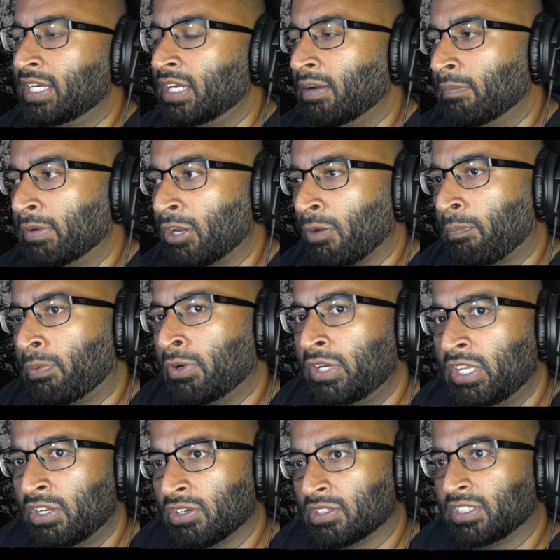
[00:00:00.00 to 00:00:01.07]
but you're putting
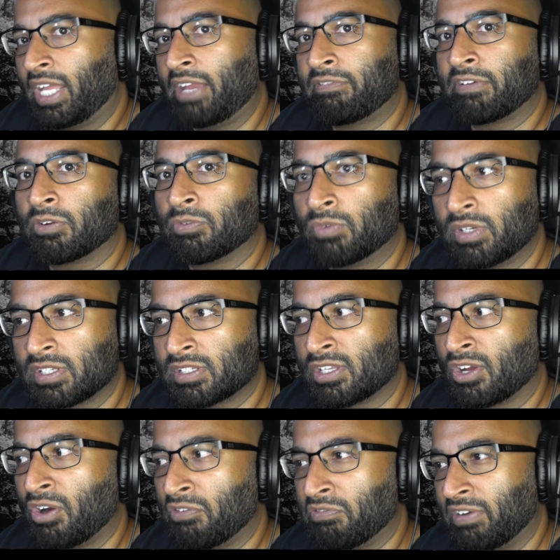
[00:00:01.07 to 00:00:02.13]
your life at risk to
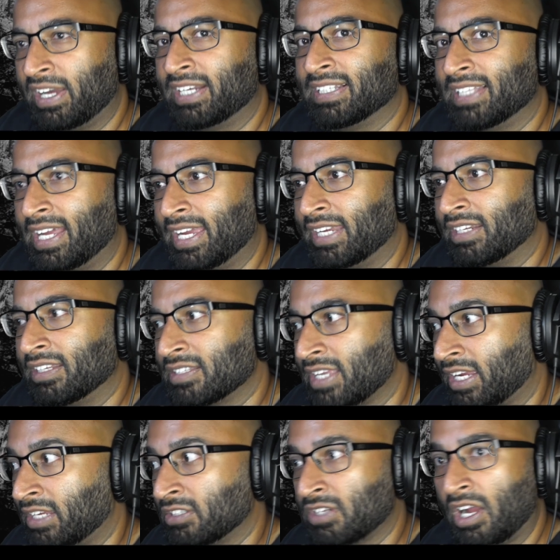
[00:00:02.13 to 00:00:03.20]
go fight a lion it's like
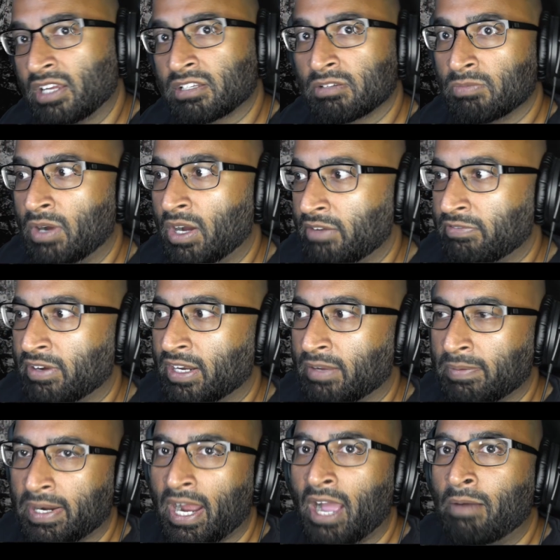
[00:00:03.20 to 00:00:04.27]
it's awesome well he fought
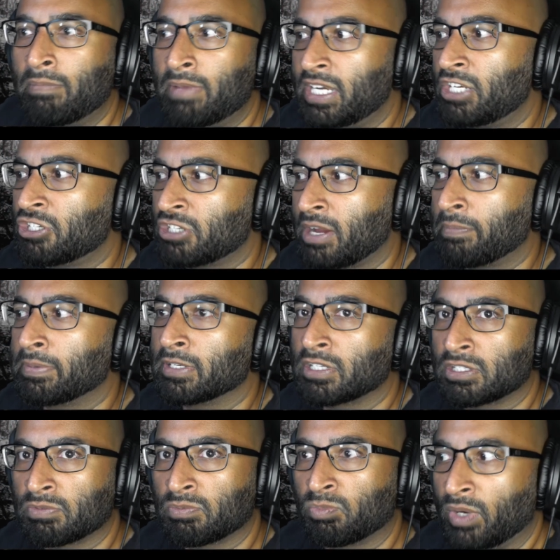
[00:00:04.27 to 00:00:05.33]
but how many
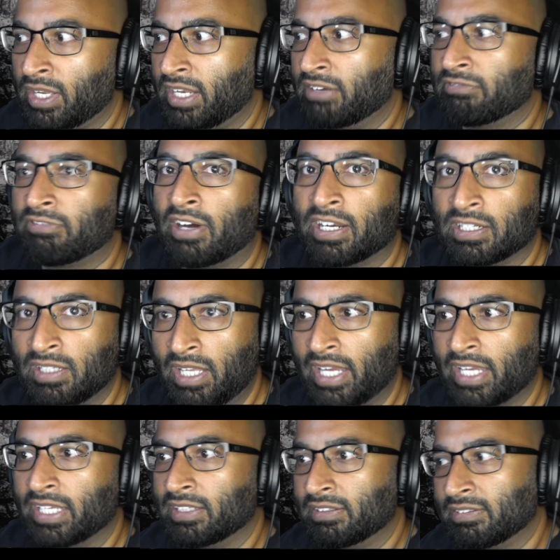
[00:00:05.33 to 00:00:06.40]
shepherds went and fought a
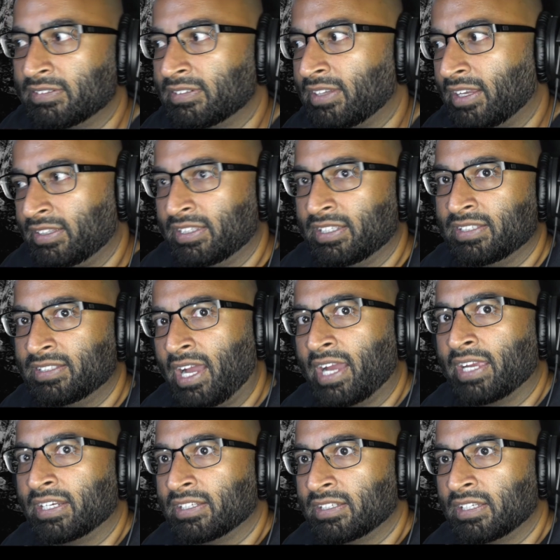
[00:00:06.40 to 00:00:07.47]
lion and then
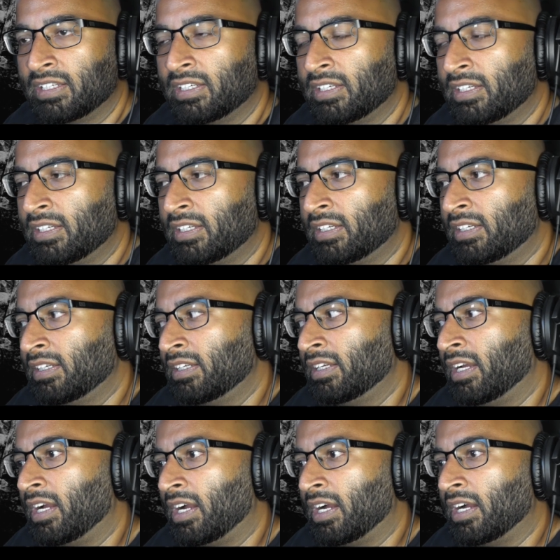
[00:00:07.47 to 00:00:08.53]
died
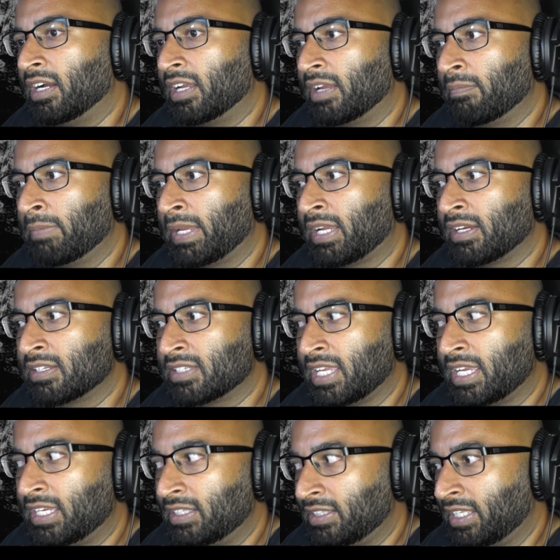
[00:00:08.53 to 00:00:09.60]
uh, because
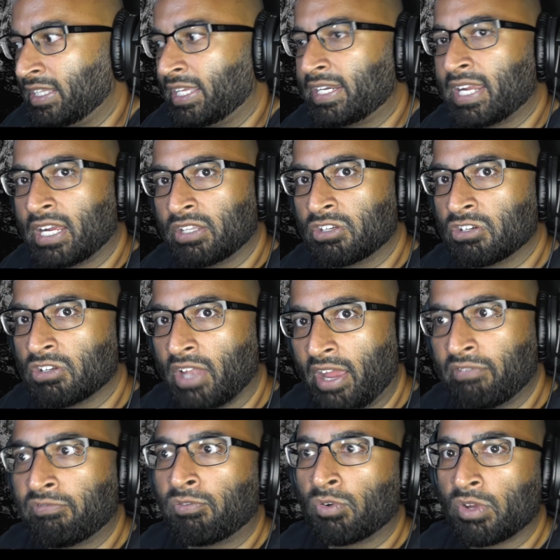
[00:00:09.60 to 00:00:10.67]
they they lay down their
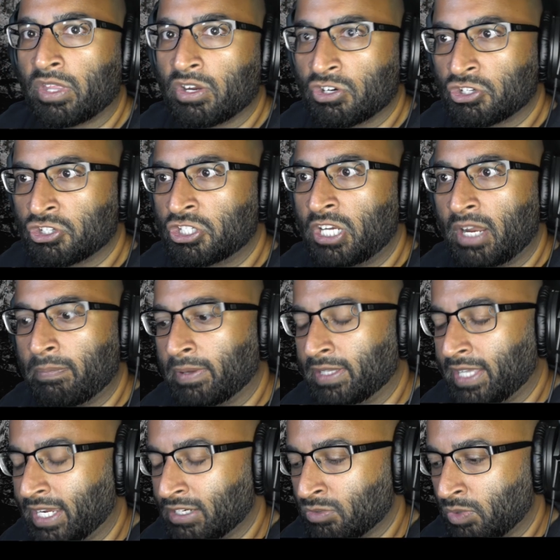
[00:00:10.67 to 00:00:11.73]
life for their sheep and
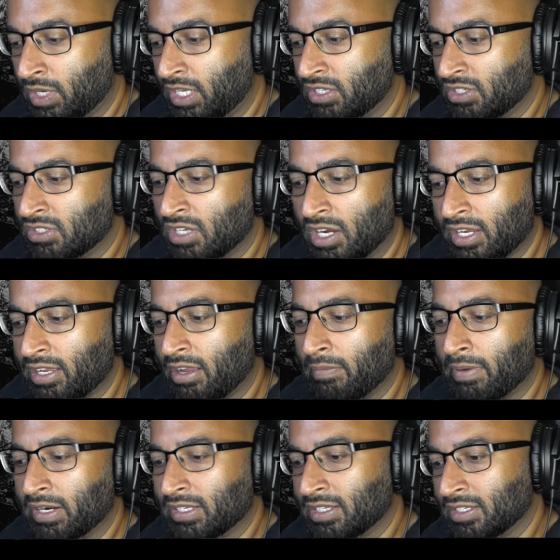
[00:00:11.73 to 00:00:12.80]
that's what he's talking
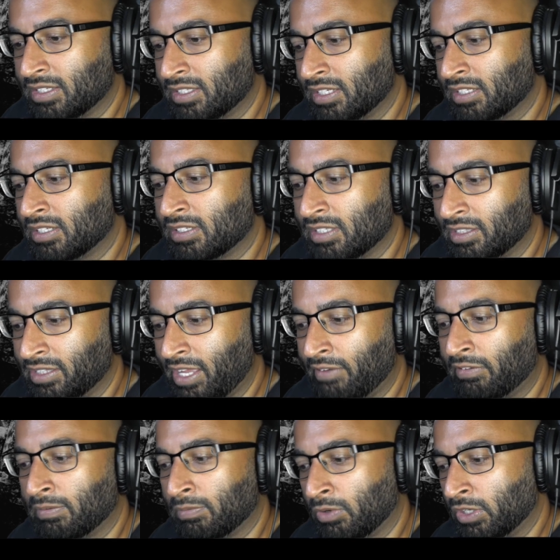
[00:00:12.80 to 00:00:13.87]
about because this is the level
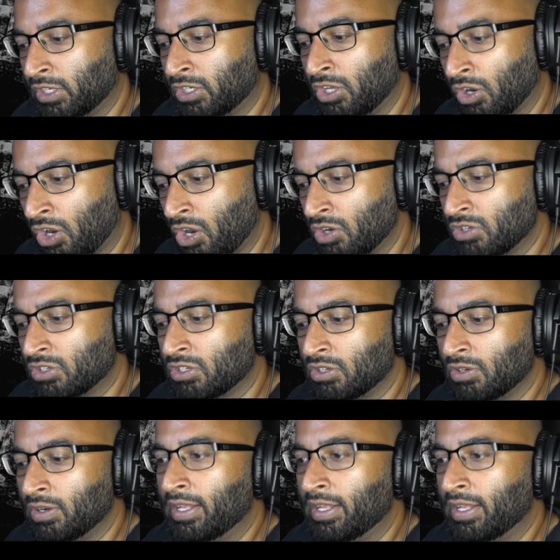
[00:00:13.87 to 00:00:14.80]
i'm going to go to